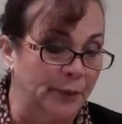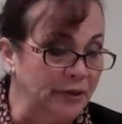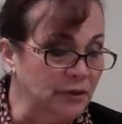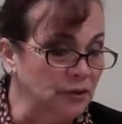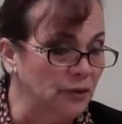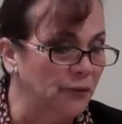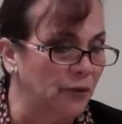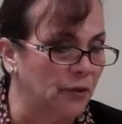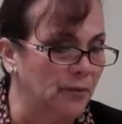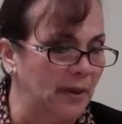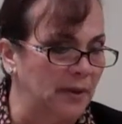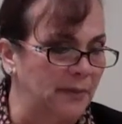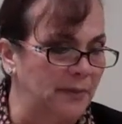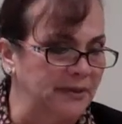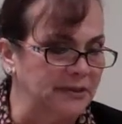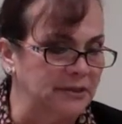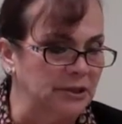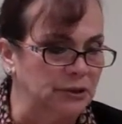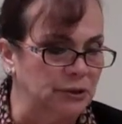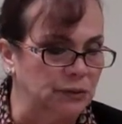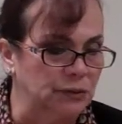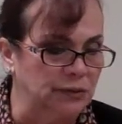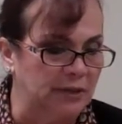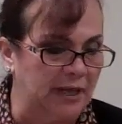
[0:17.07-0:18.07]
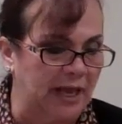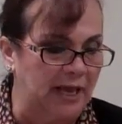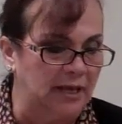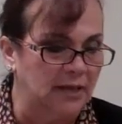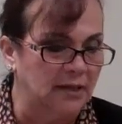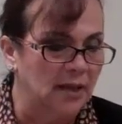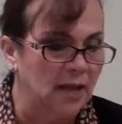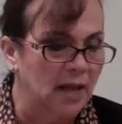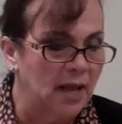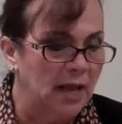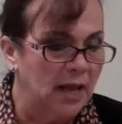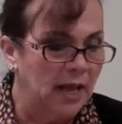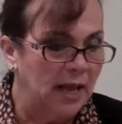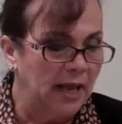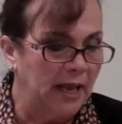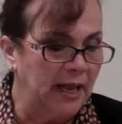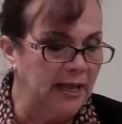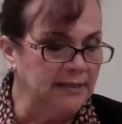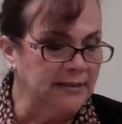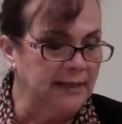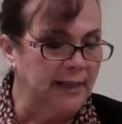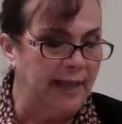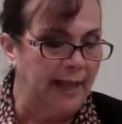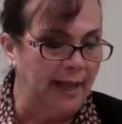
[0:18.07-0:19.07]
reason for my visit today
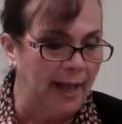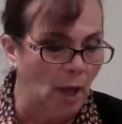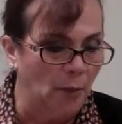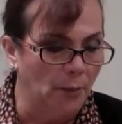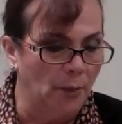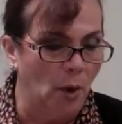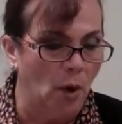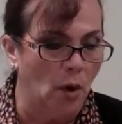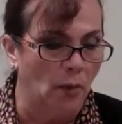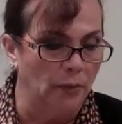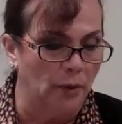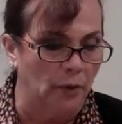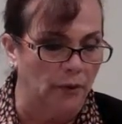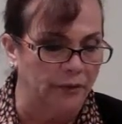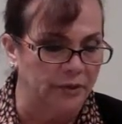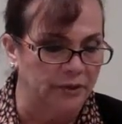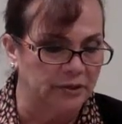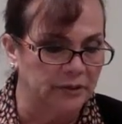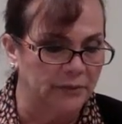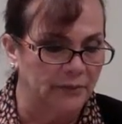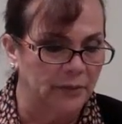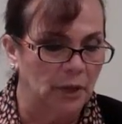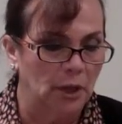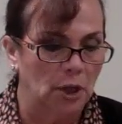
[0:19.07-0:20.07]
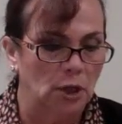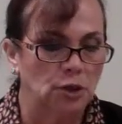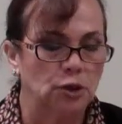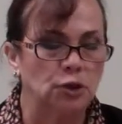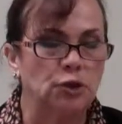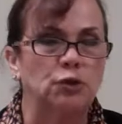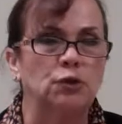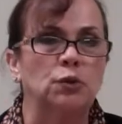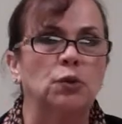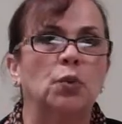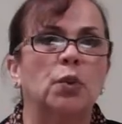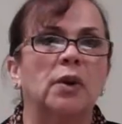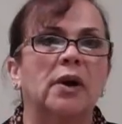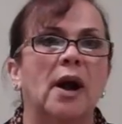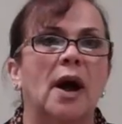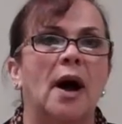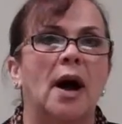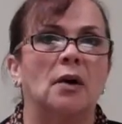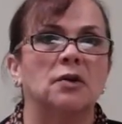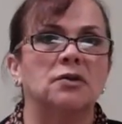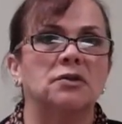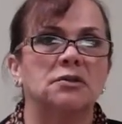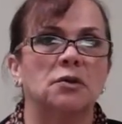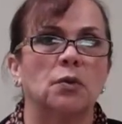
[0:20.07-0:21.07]
is help homeowners do their
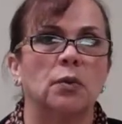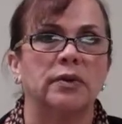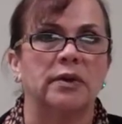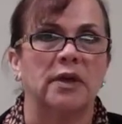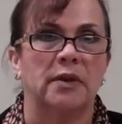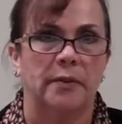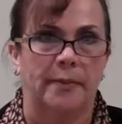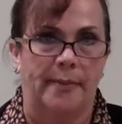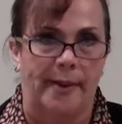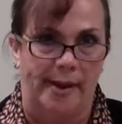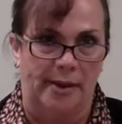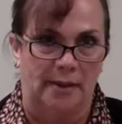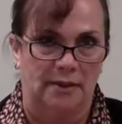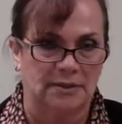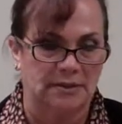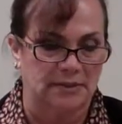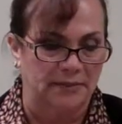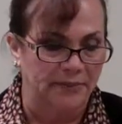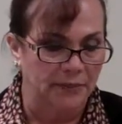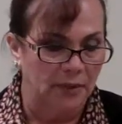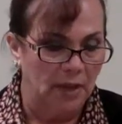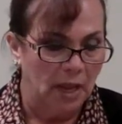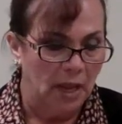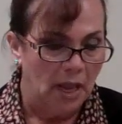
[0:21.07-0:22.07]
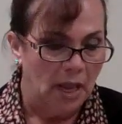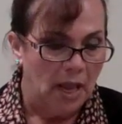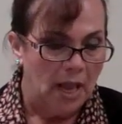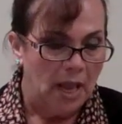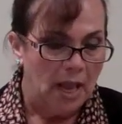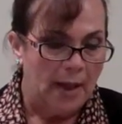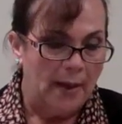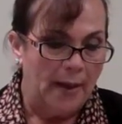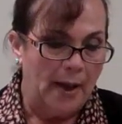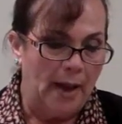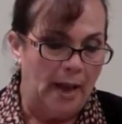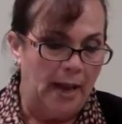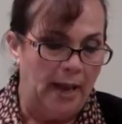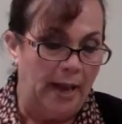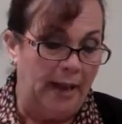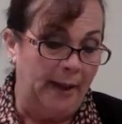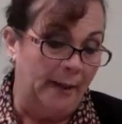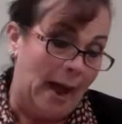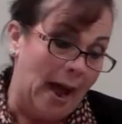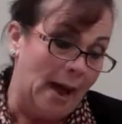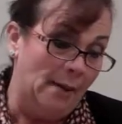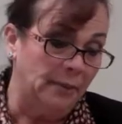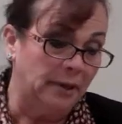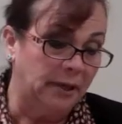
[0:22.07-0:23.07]
outs with their banks.
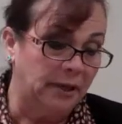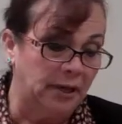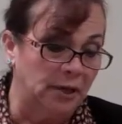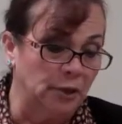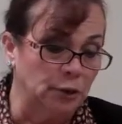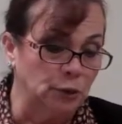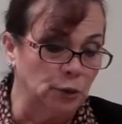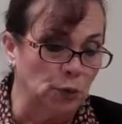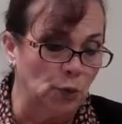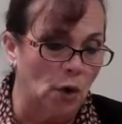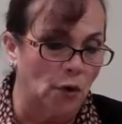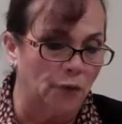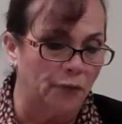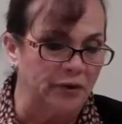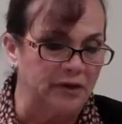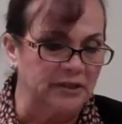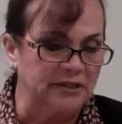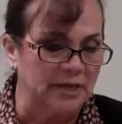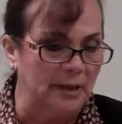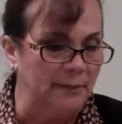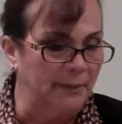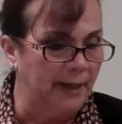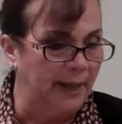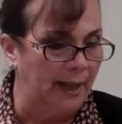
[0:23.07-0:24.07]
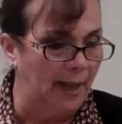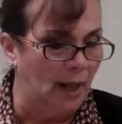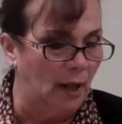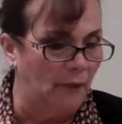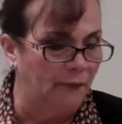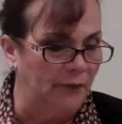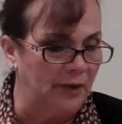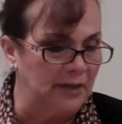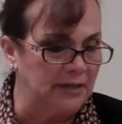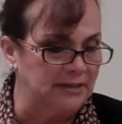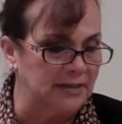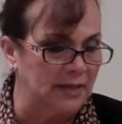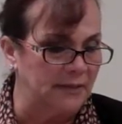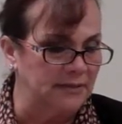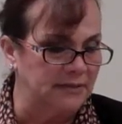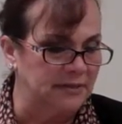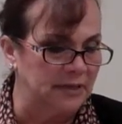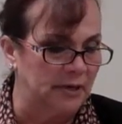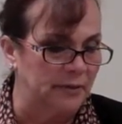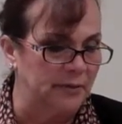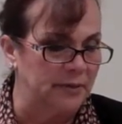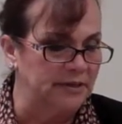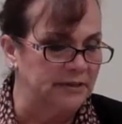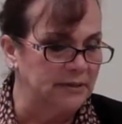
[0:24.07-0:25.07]
And I'm here to offer some help and some
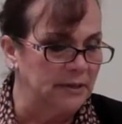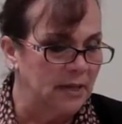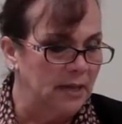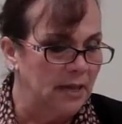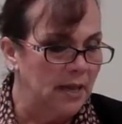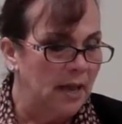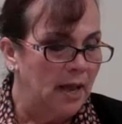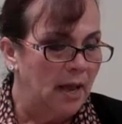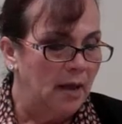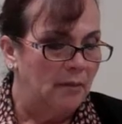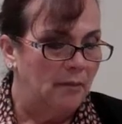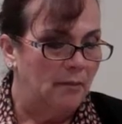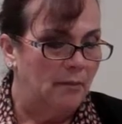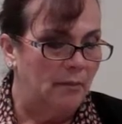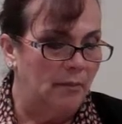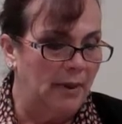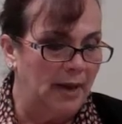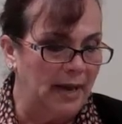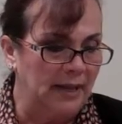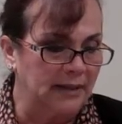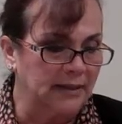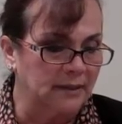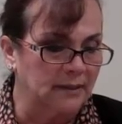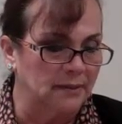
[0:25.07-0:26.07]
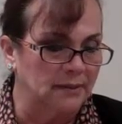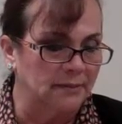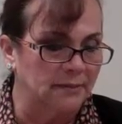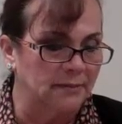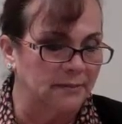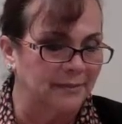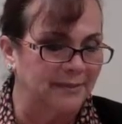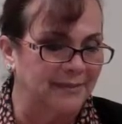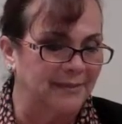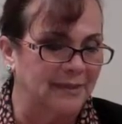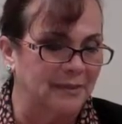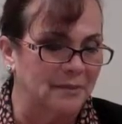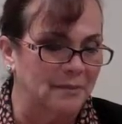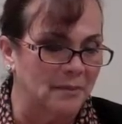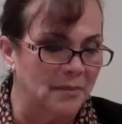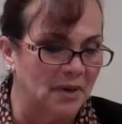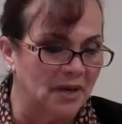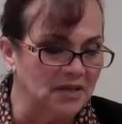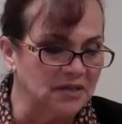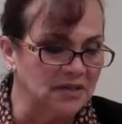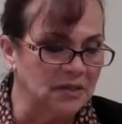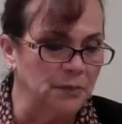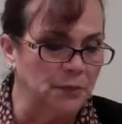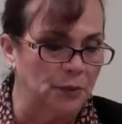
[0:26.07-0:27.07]
service, but the
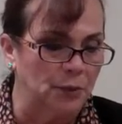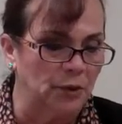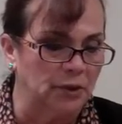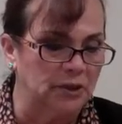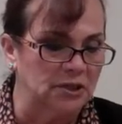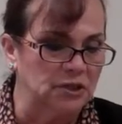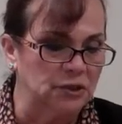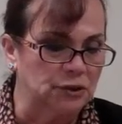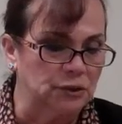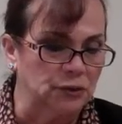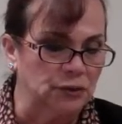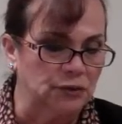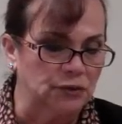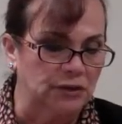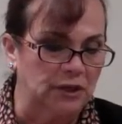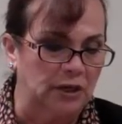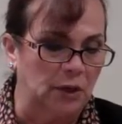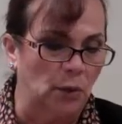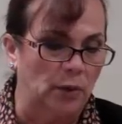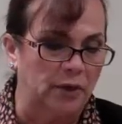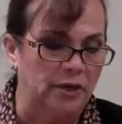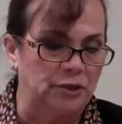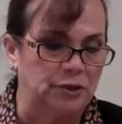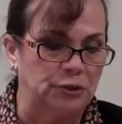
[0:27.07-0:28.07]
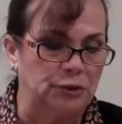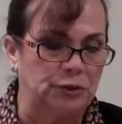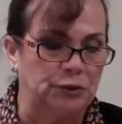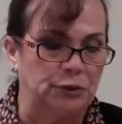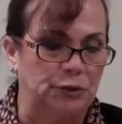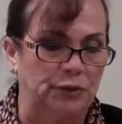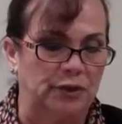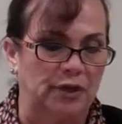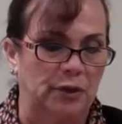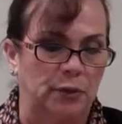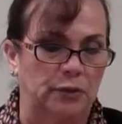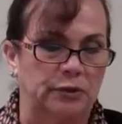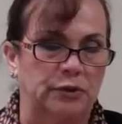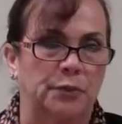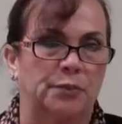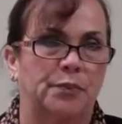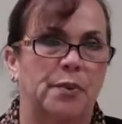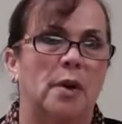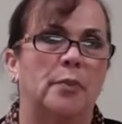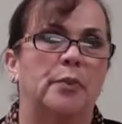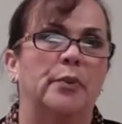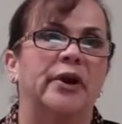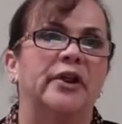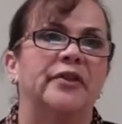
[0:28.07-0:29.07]
most important is to see what are you doing with your
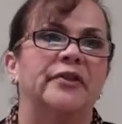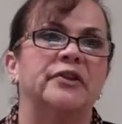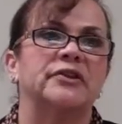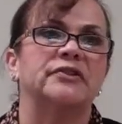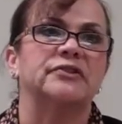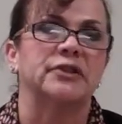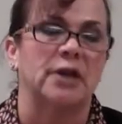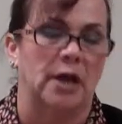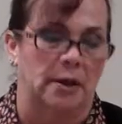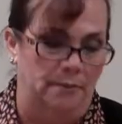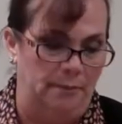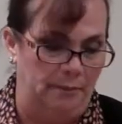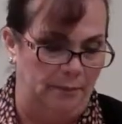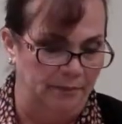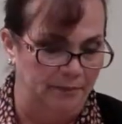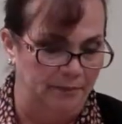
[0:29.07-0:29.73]
property this time.